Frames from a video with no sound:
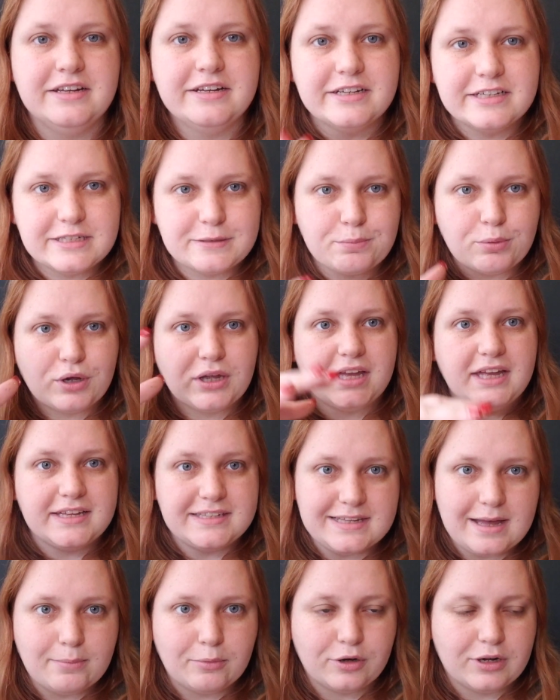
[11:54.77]
springy
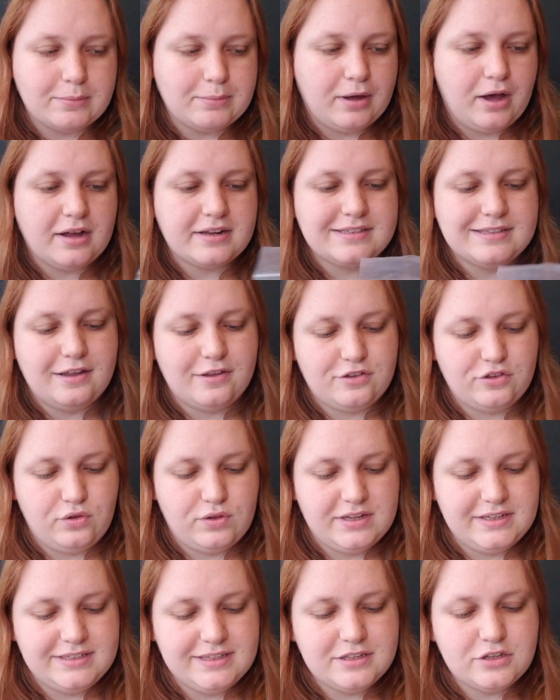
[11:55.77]
summery box. So
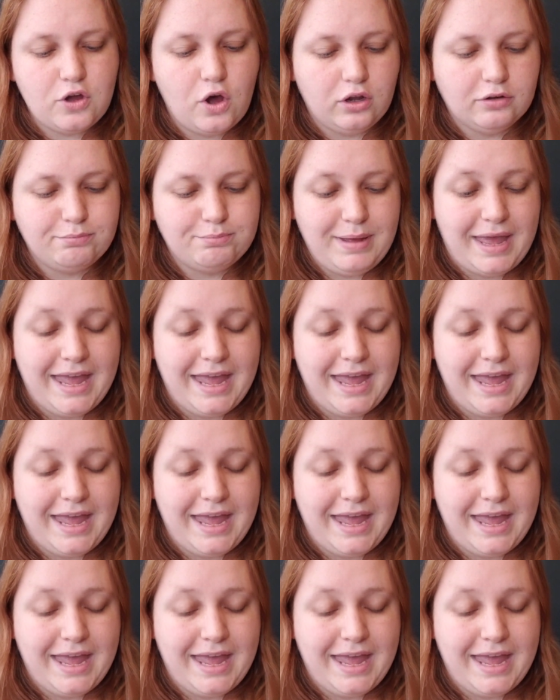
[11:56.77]
this is called